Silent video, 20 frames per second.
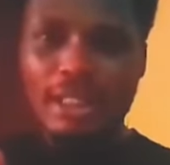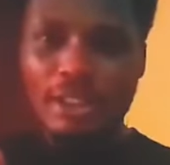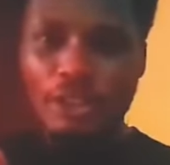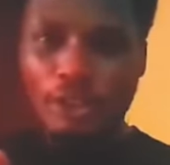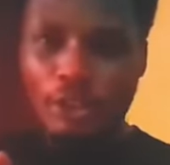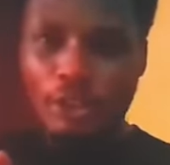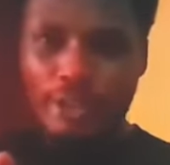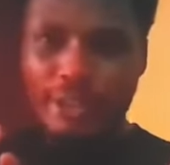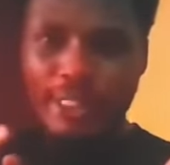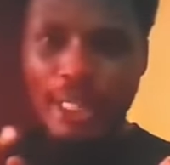
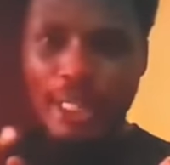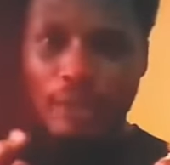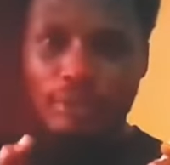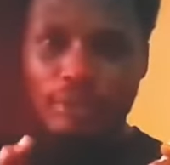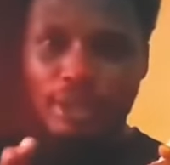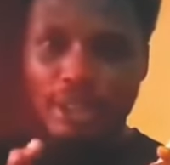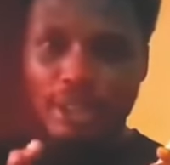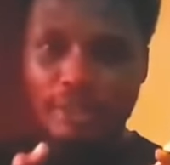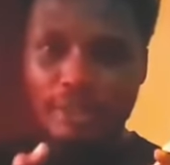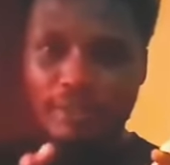your
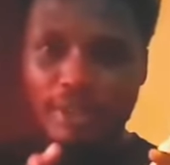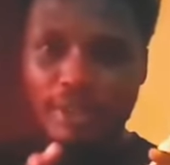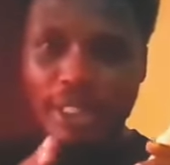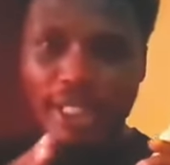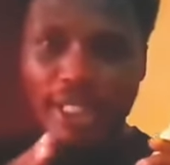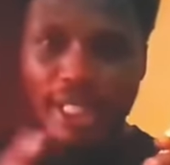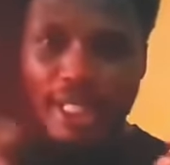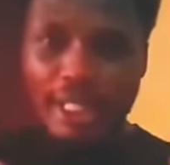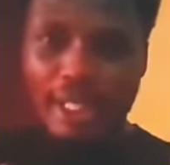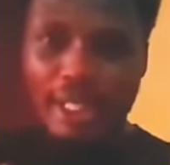sound giving
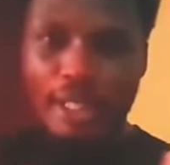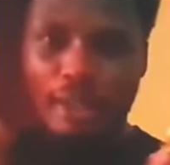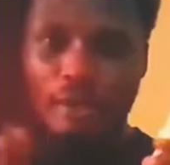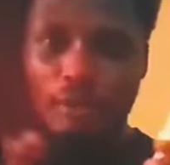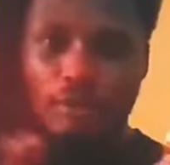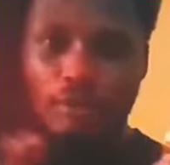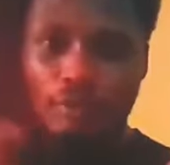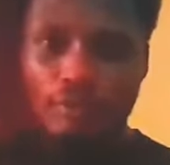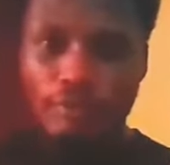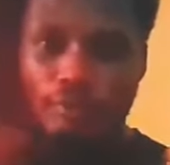a
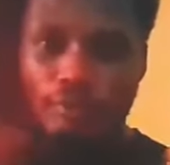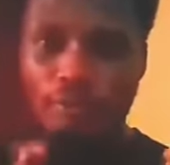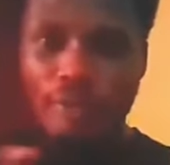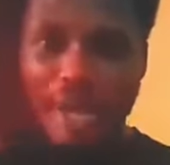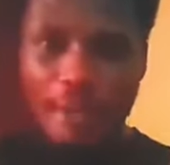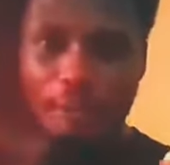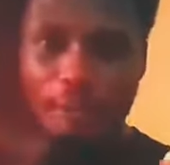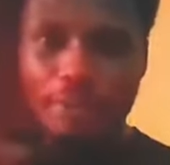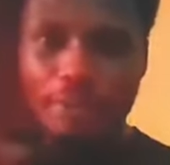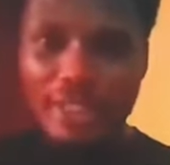
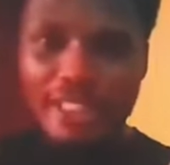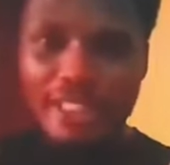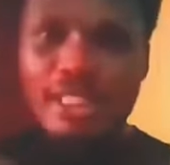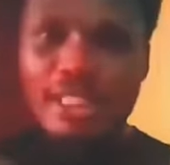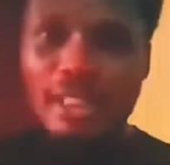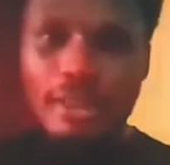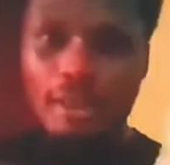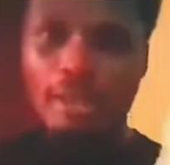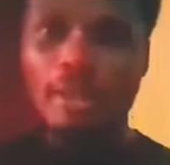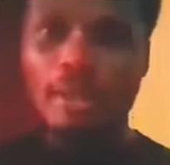
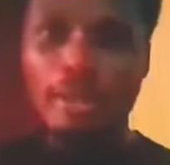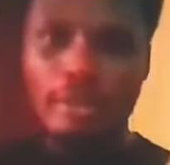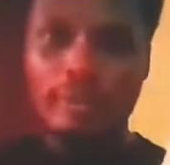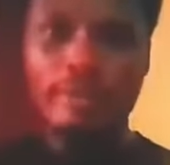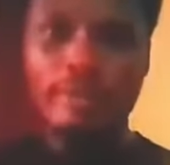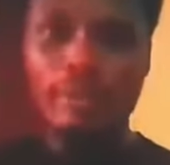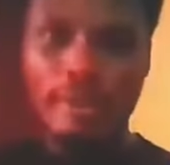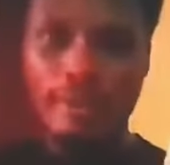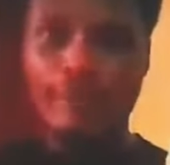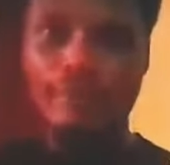vibrating
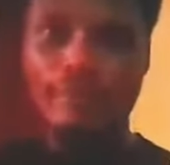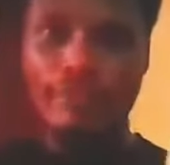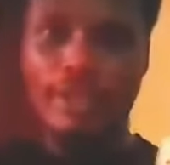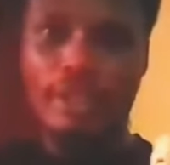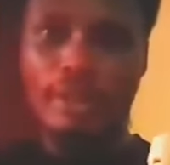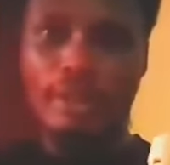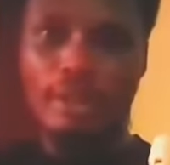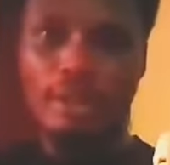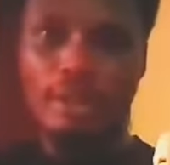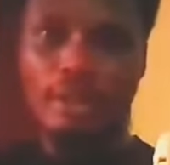
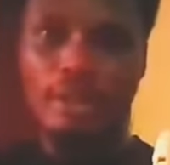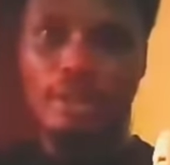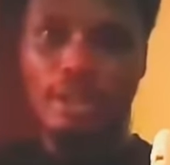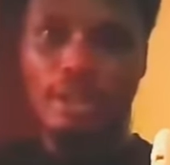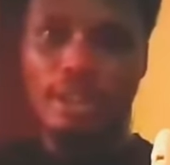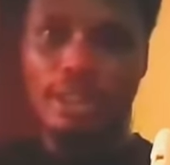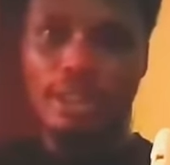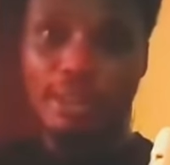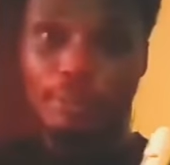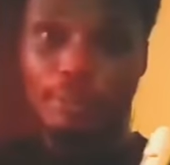feel.
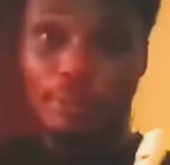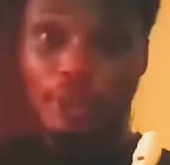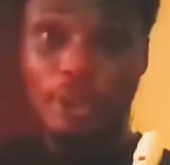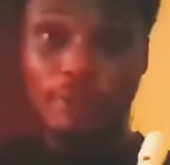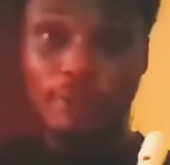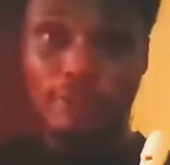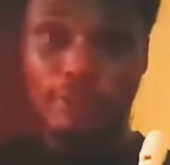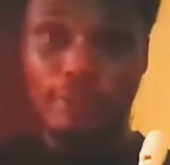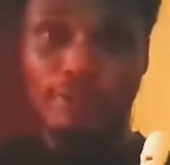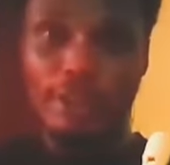It's a
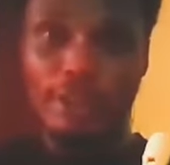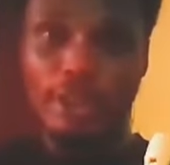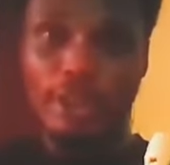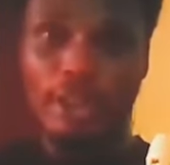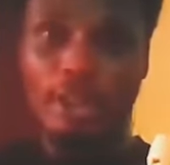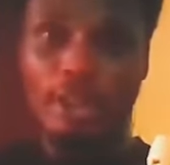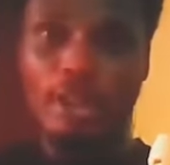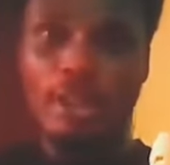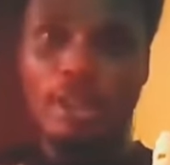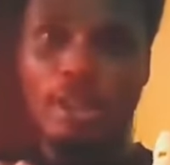beautiful
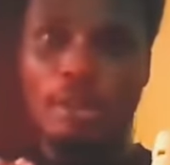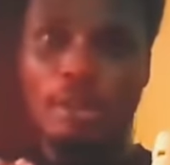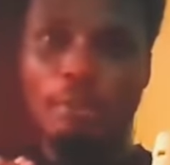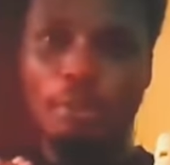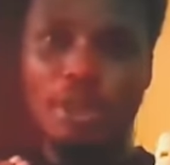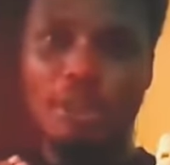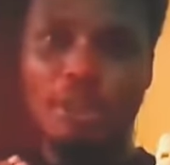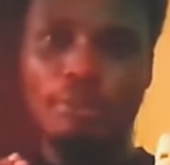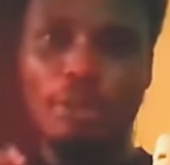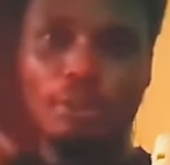feeling,
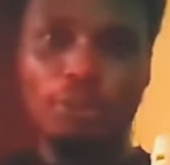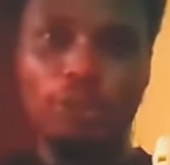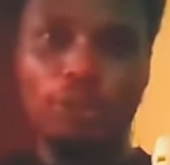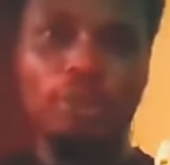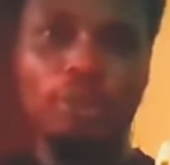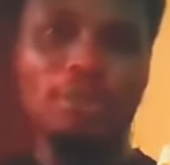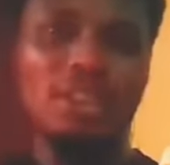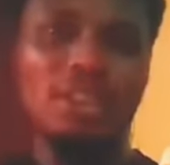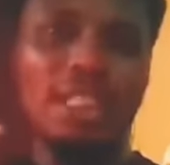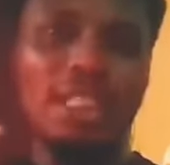but it must be
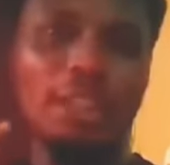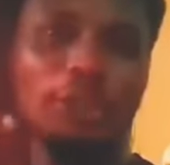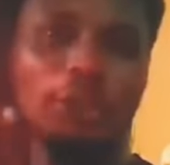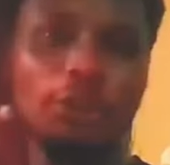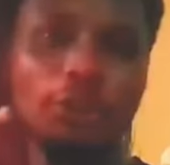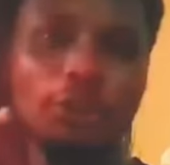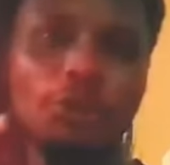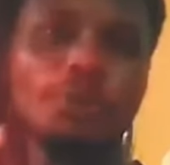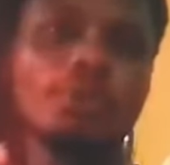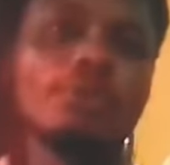something that
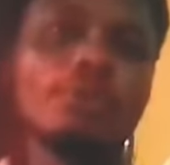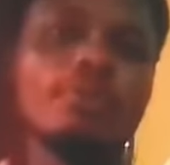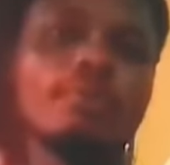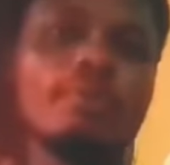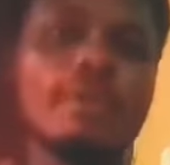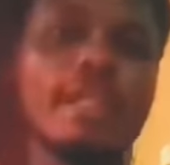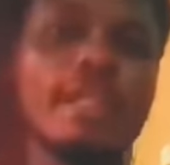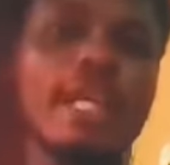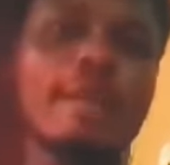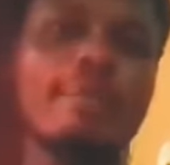you
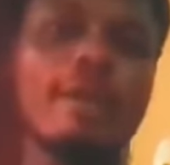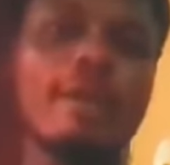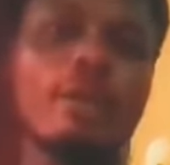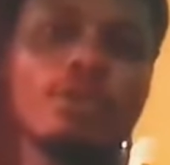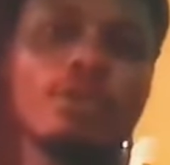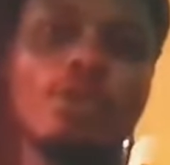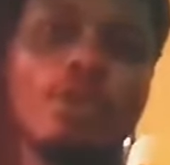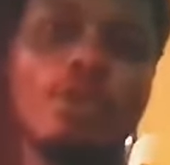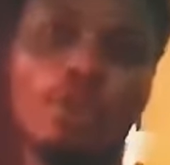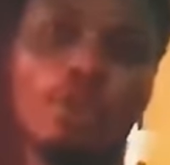bring
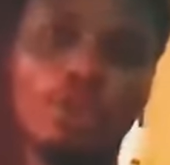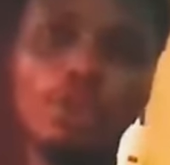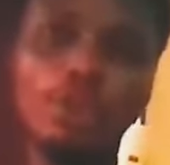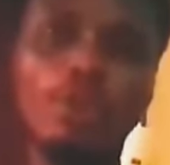about on